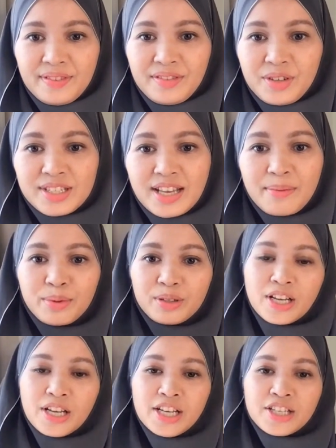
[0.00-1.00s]
For
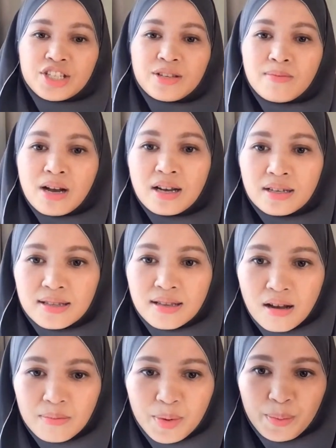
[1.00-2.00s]
example, she marks
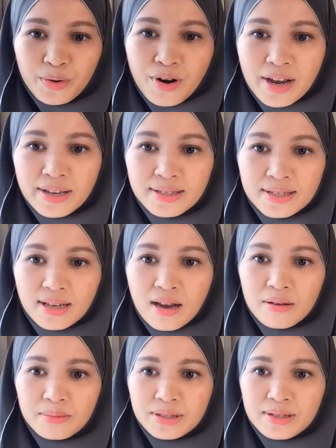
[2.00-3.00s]
up priced
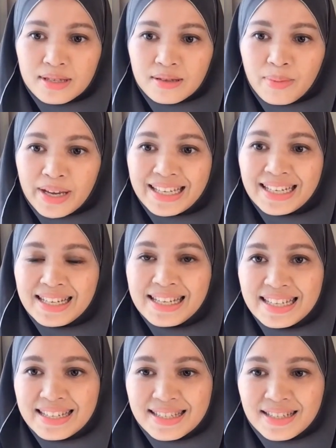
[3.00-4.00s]
garments by at
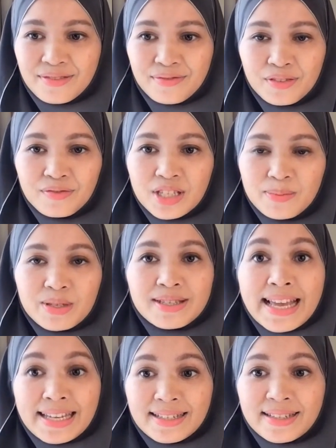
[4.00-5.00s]
least
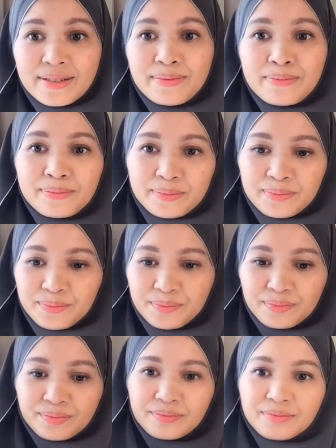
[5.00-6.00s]
50%.
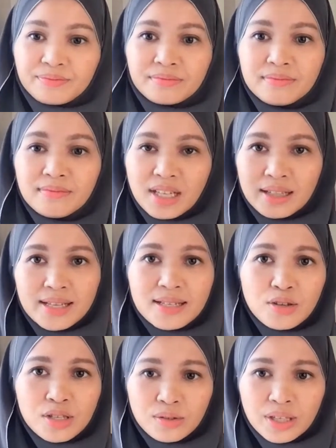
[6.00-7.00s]
There's
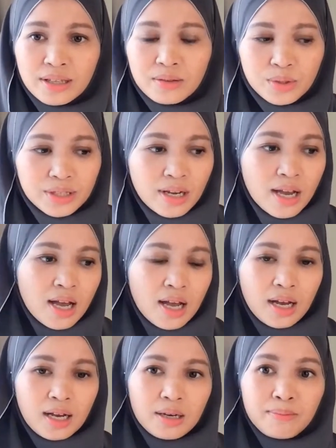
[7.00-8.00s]
also the other word,
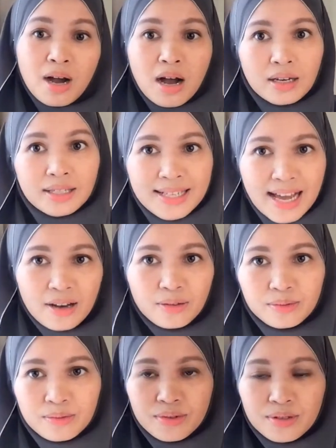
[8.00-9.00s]
a
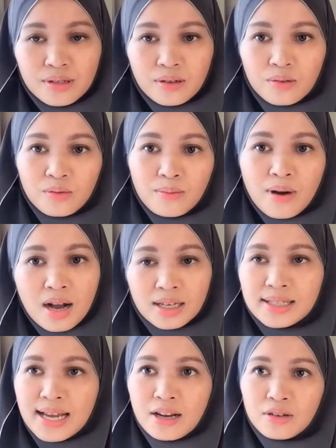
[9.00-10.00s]
markdown. So
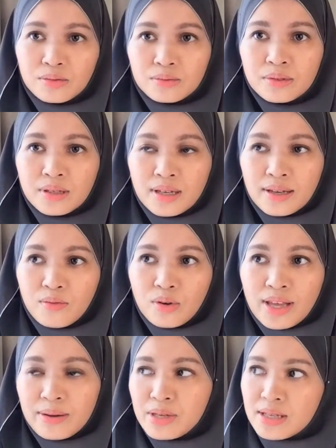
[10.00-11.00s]
markdown,
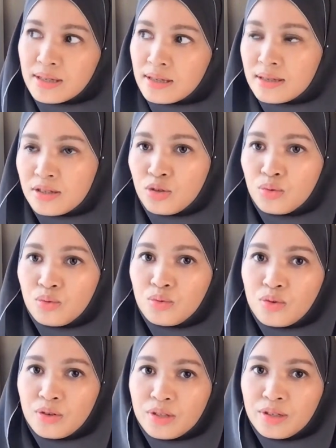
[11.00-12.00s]
what that means is you
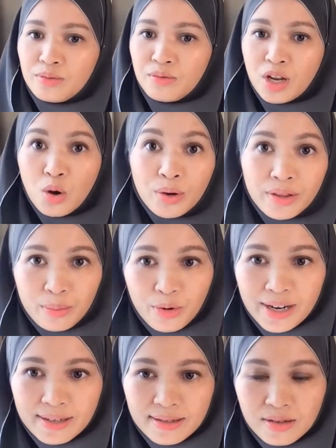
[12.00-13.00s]
lower the
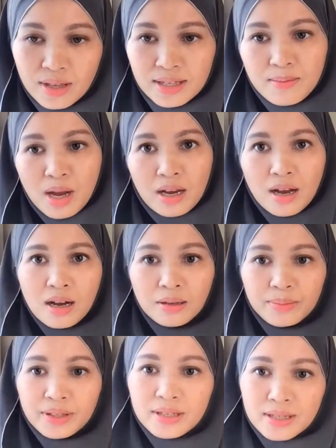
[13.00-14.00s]
price. So there's
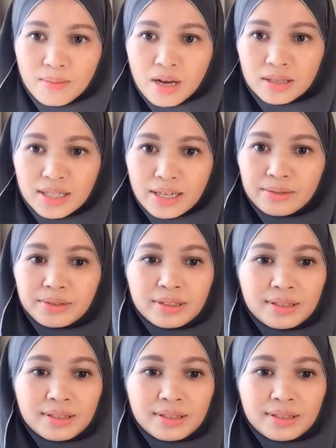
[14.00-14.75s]
markup and there's markdown.